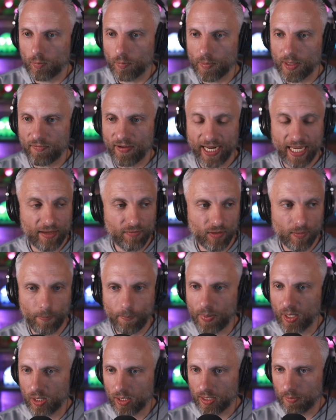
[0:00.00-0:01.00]
if I gave you $1
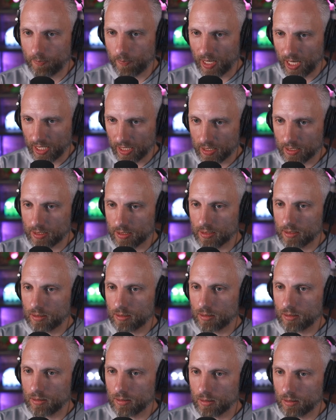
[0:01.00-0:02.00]
billion
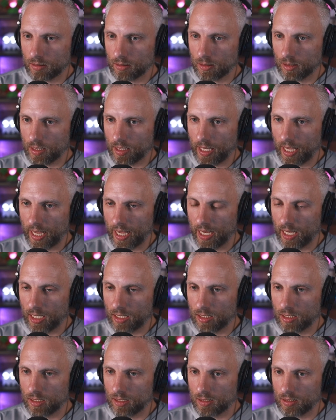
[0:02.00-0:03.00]

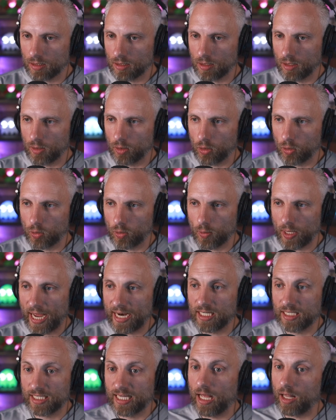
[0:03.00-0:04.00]
and you had
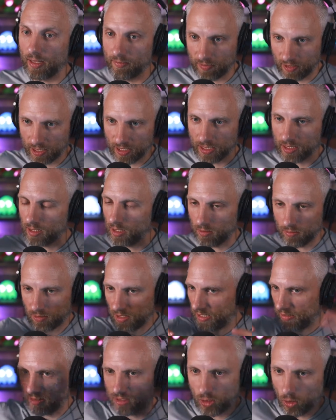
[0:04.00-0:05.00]
to sell everything, though,
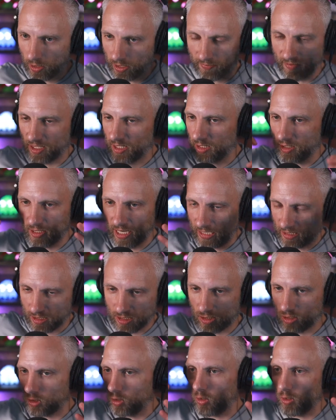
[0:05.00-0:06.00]
yeah, just sold everything. Your house is
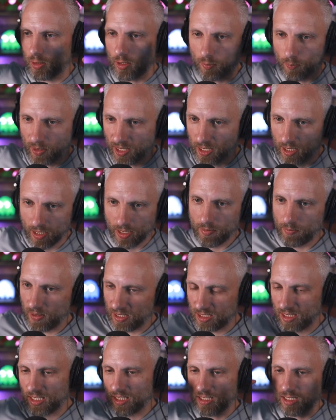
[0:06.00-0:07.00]
sold, your
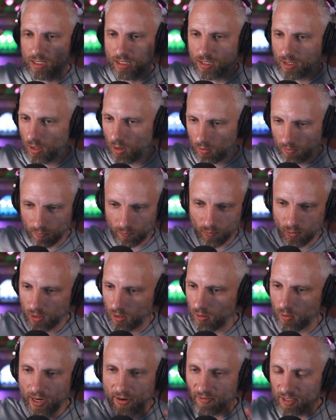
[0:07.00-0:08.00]
business is all,
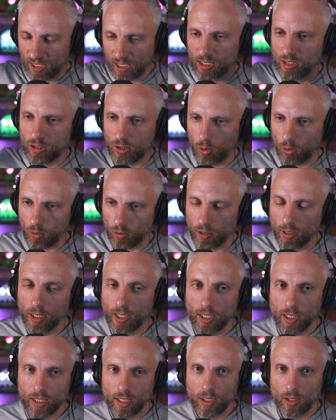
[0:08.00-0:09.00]
everything's sold.
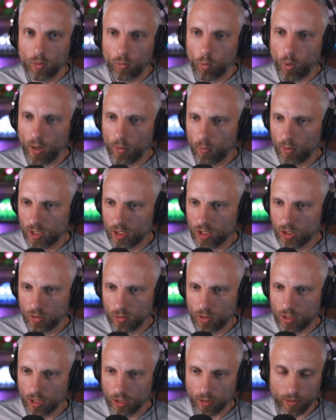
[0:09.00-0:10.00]
What would you do?